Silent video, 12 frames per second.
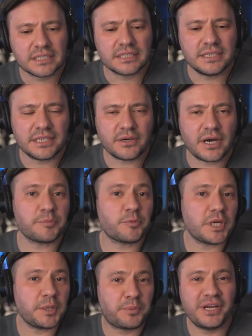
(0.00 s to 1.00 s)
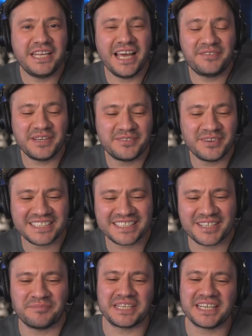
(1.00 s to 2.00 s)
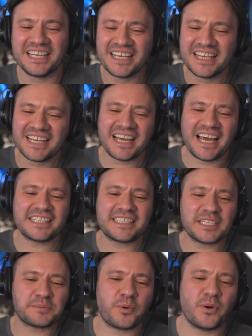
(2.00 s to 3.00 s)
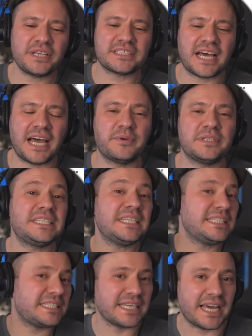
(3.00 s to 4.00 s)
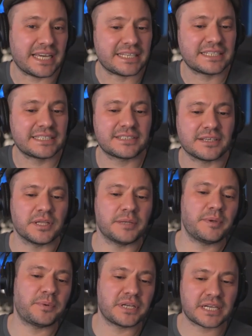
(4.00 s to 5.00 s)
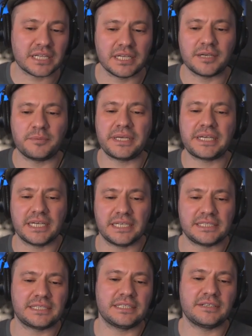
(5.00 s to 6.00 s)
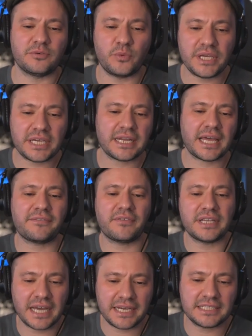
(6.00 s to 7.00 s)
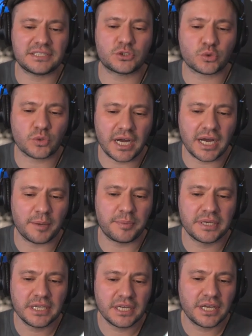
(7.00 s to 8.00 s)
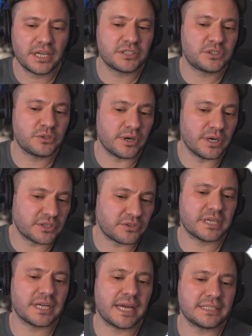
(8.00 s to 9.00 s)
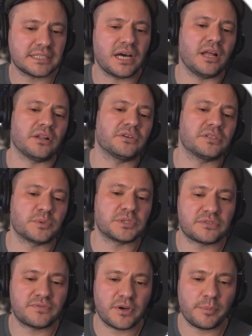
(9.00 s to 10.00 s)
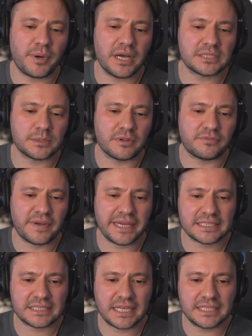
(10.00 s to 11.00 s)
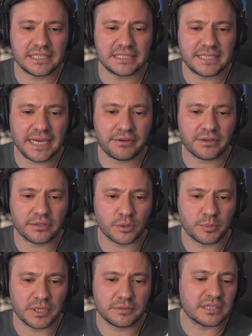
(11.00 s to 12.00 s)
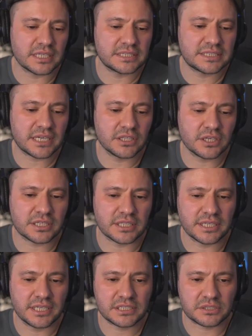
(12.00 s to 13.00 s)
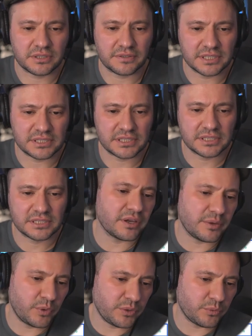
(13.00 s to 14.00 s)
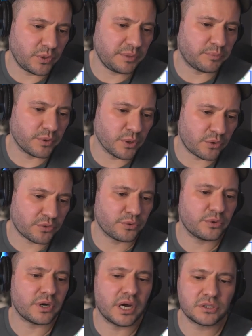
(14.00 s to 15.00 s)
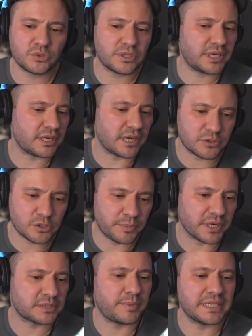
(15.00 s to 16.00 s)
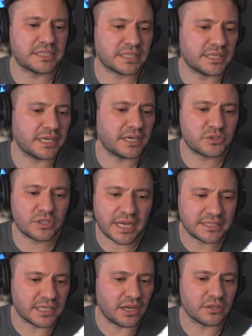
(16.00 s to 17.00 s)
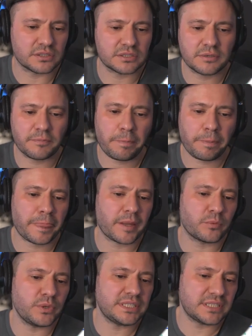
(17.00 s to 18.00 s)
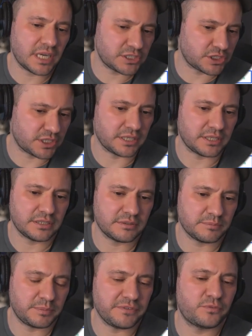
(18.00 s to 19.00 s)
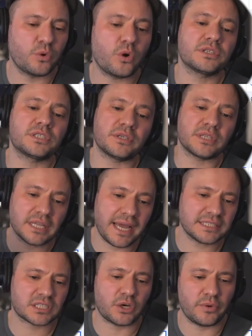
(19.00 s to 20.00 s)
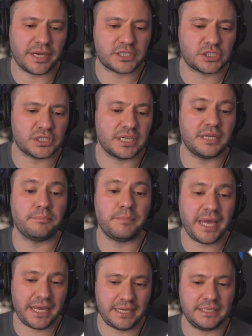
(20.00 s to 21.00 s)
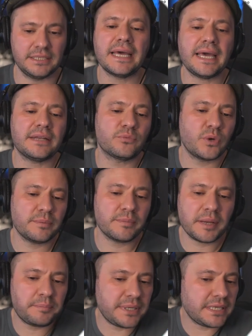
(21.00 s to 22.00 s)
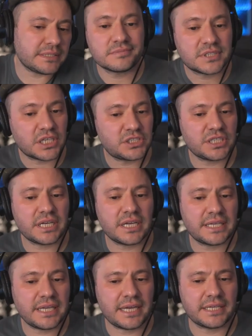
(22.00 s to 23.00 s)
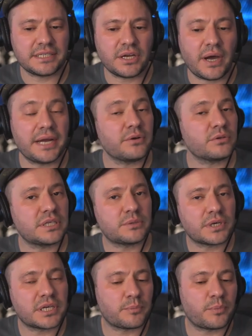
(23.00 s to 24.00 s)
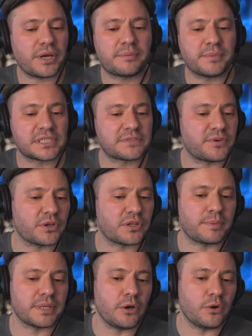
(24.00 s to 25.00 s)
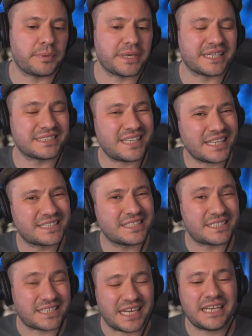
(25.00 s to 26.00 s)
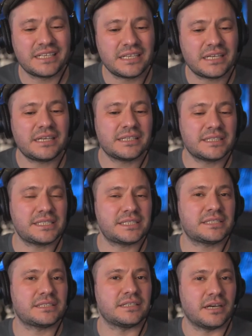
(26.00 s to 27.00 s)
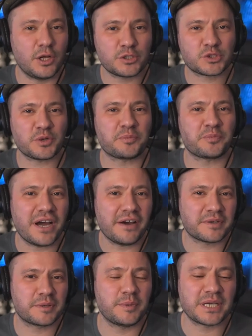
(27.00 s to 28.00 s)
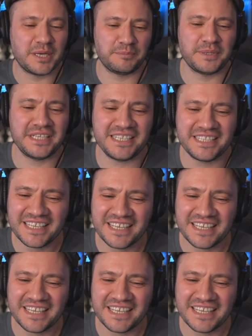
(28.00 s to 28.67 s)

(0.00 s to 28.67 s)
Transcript: You know, I'm already pretty heavy invested, but at this point, I would DCA. So let me put it clear, because we can have a nice drop to $109, which is very possible. If I extend this down a little bit, let's take a look at the history of this. We broke through $100 basically, $109. We touched it before during the last correction in May, and we might be touching it again. You know, I don't think we're going to break much further below it because that's insane. This is an ultra profitable company.